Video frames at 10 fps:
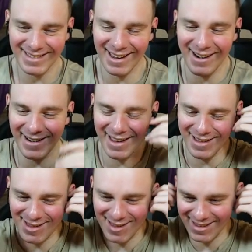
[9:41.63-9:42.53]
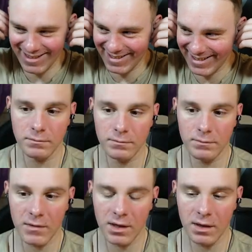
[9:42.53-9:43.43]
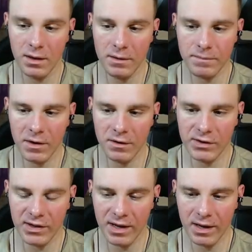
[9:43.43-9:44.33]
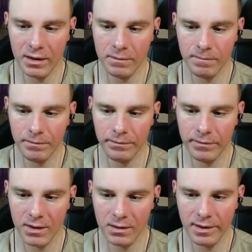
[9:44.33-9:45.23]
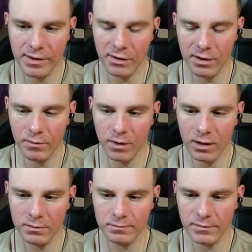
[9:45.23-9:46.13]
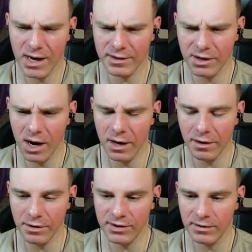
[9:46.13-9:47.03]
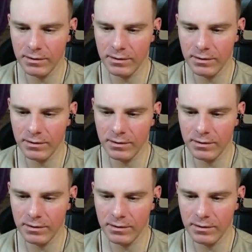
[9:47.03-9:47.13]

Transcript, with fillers: there it is. Up, oh, there's a lizard. Well, Dr. Connors